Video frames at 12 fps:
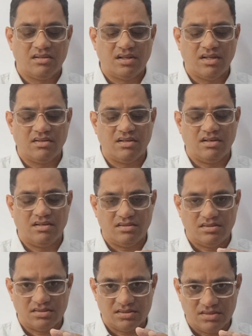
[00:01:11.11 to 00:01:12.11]
then
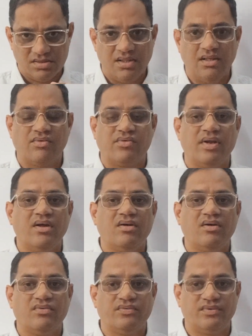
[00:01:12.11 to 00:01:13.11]
the ring
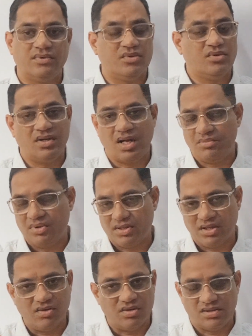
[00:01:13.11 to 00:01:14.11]
of
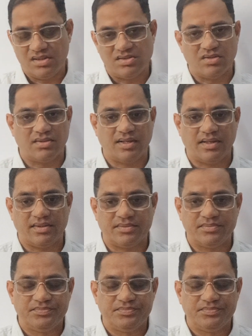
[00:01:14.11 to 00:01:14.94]
diamond ring or this or that.